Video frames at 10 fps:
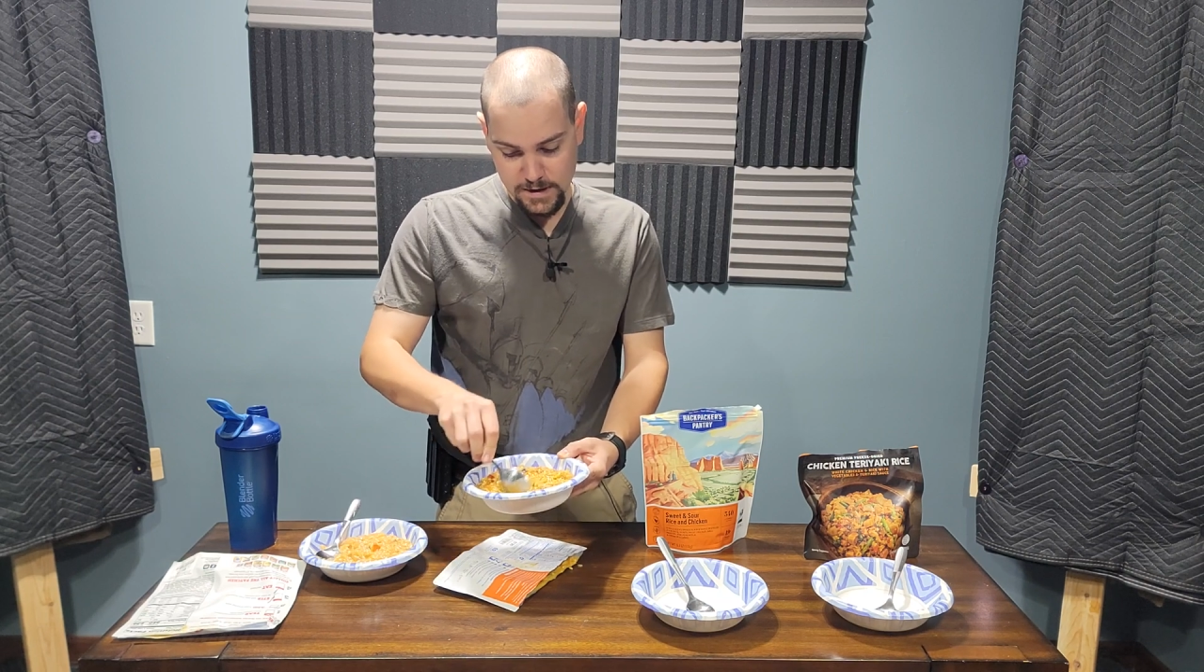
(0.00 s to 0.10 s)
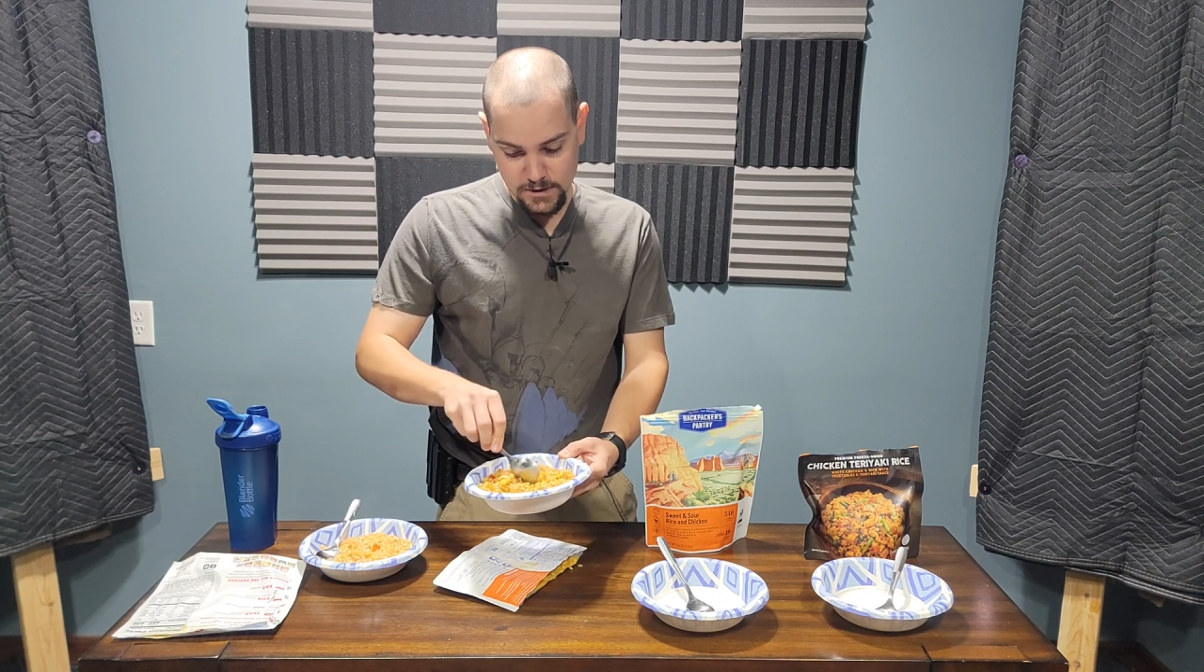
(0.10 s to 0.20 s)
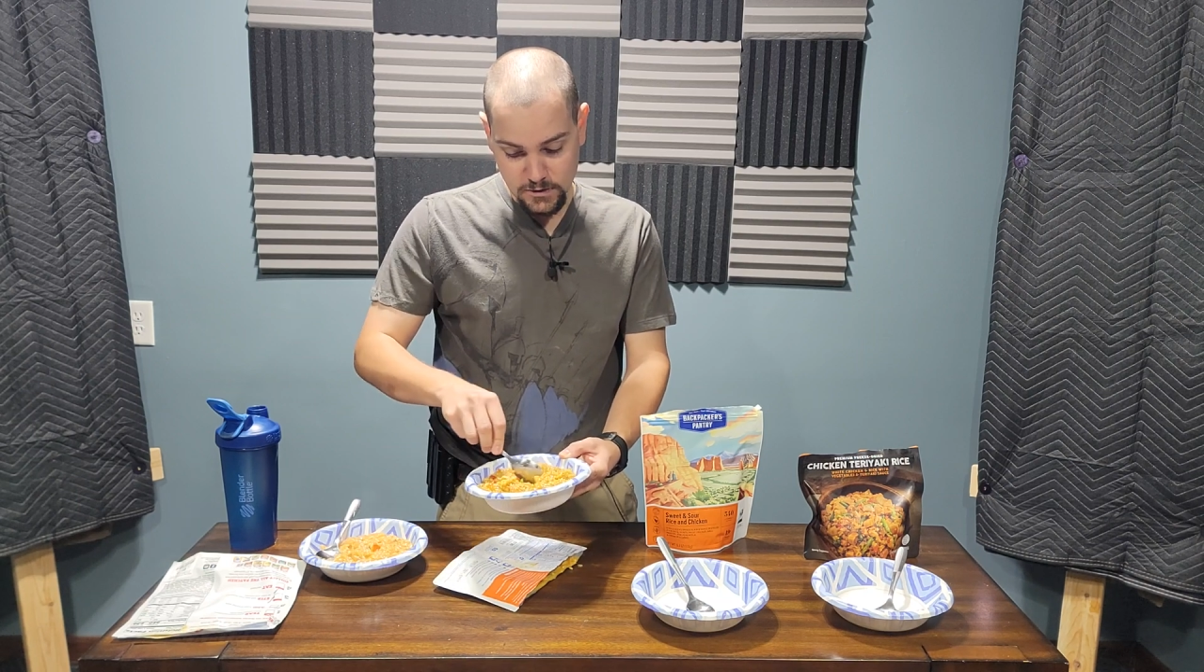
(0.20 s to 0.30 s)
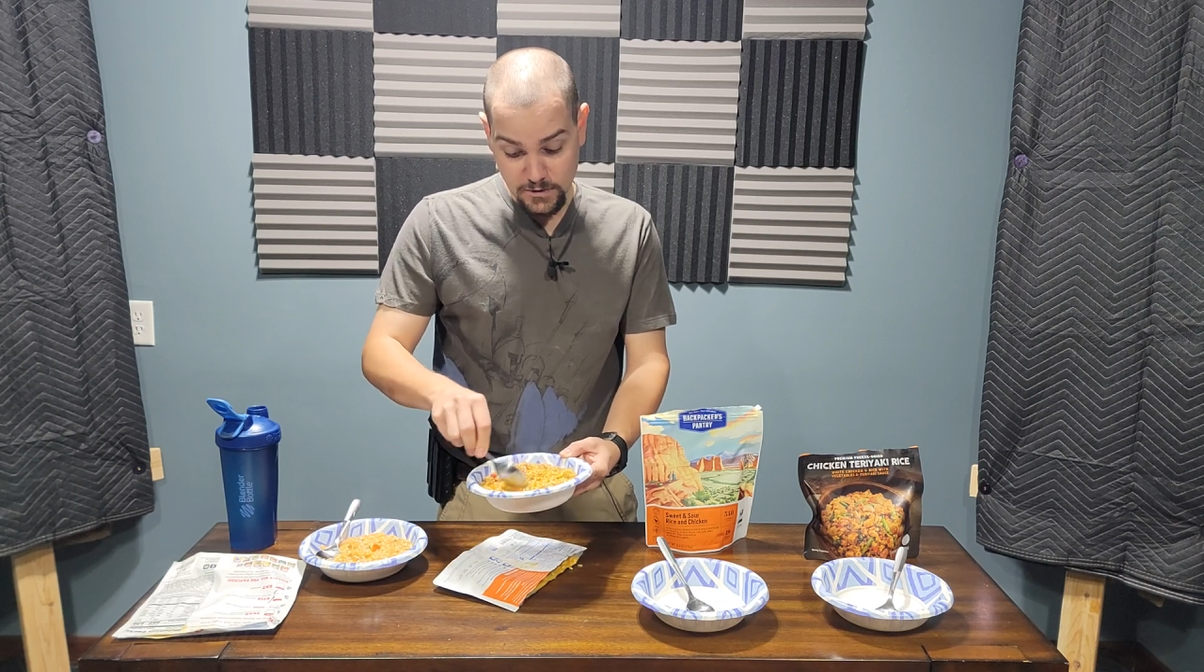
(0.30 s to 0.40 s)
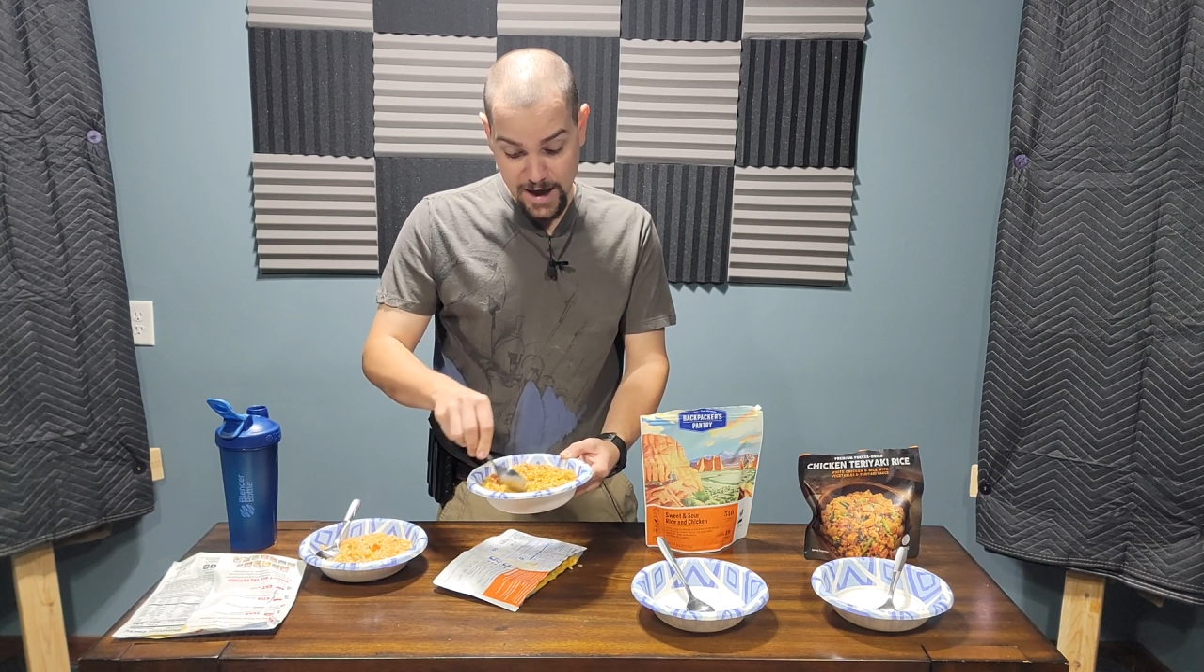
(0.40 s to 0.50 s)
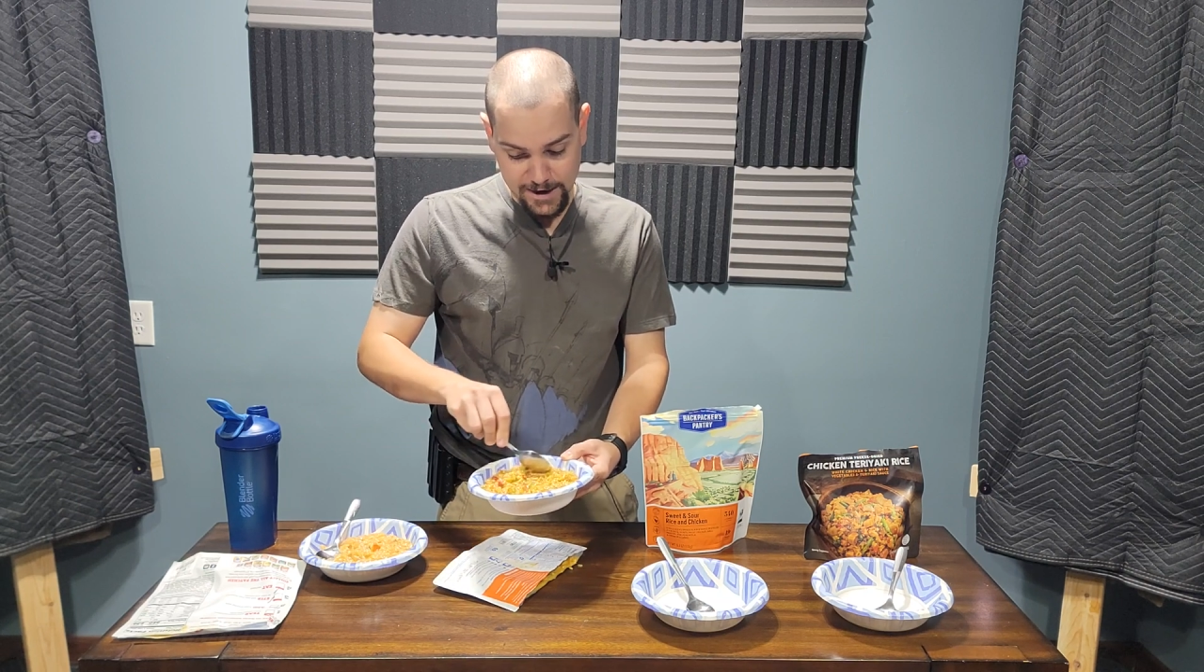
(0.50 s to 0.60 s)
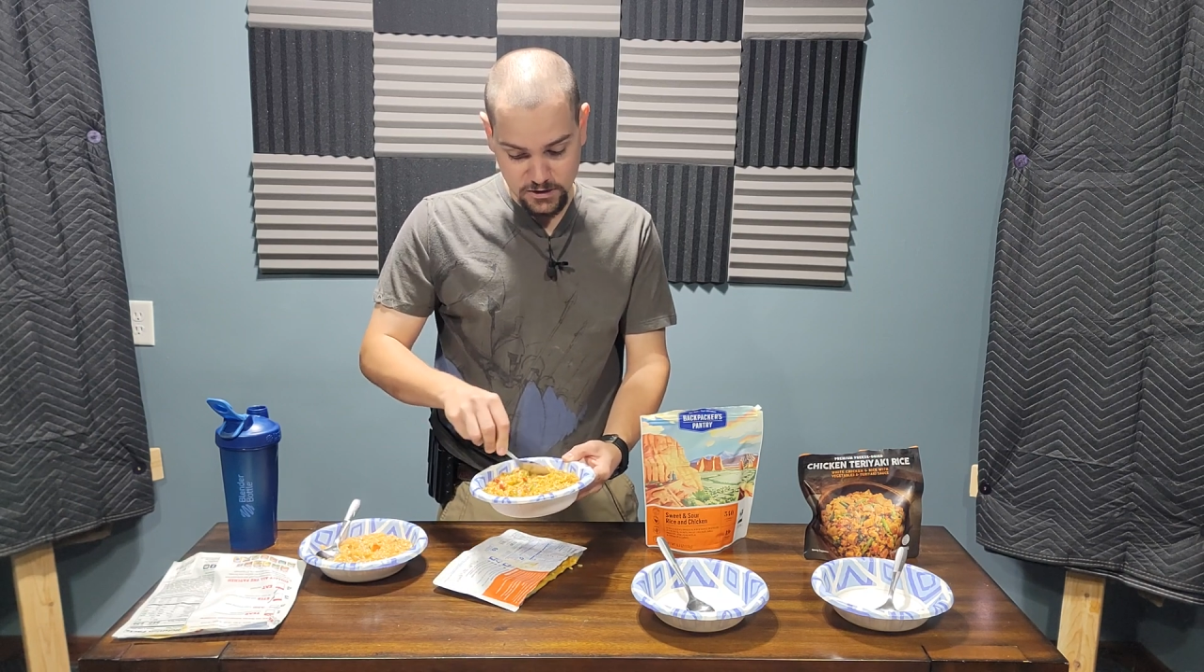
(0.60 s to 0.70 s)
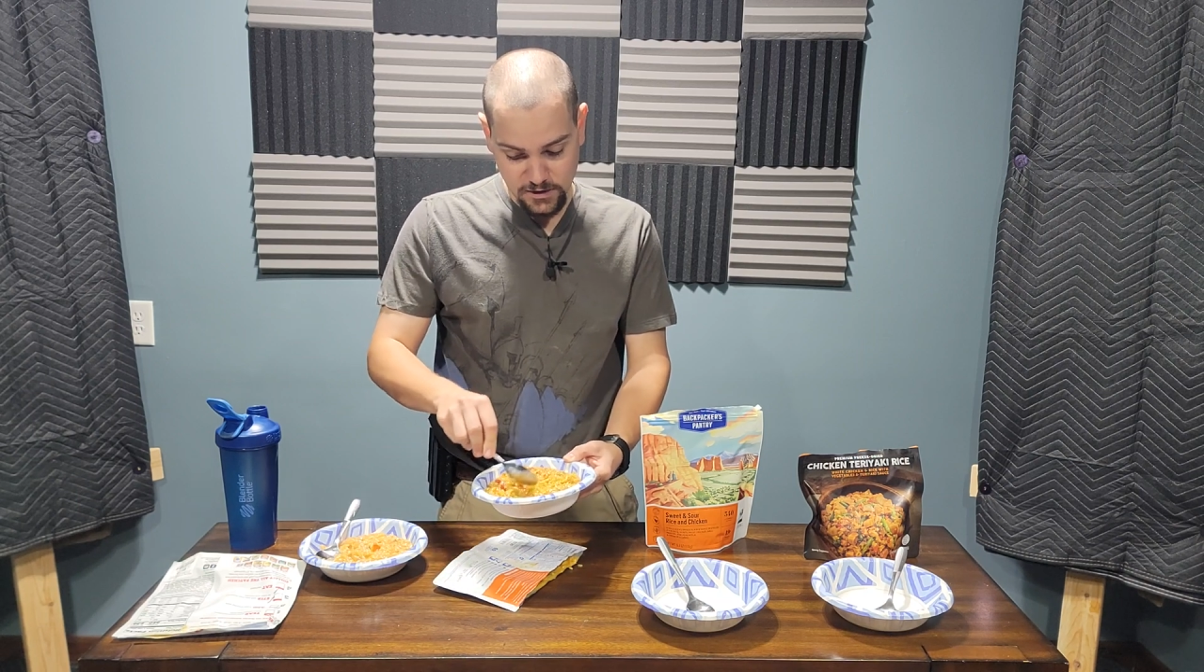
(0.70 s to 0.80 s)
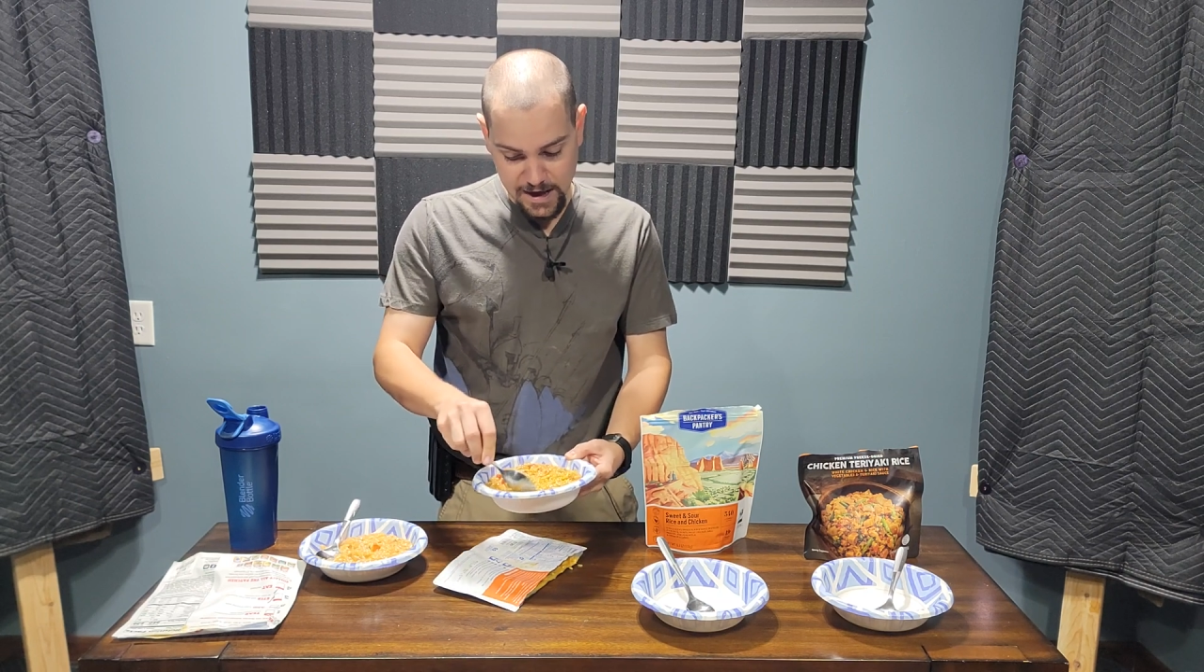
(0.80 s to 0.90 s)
So you actually